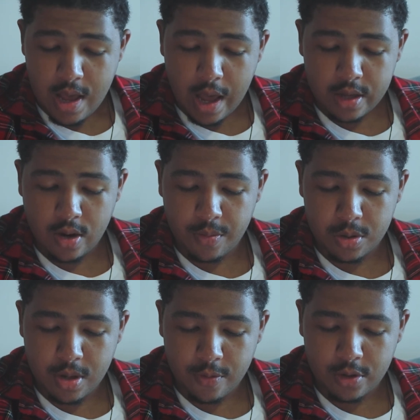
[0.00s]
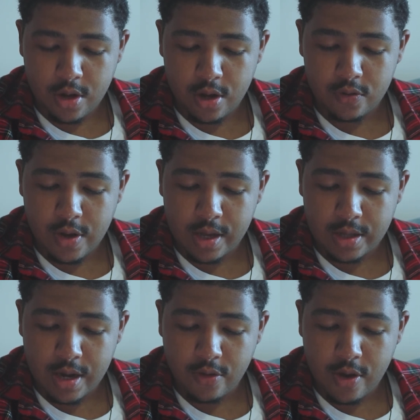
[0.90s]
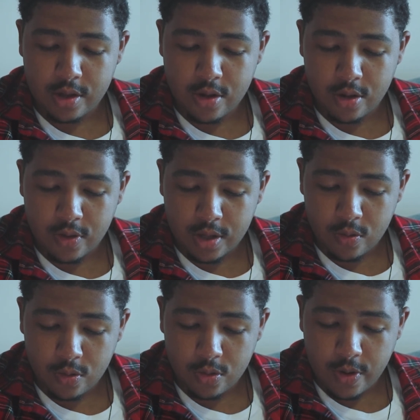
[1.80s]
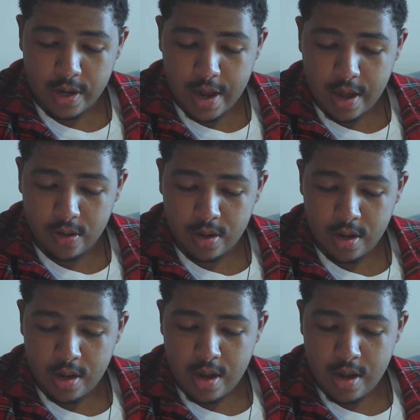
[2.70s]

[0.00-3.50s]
Actually, no, I'm going to start with contrast, and I drag the contrast all the way down.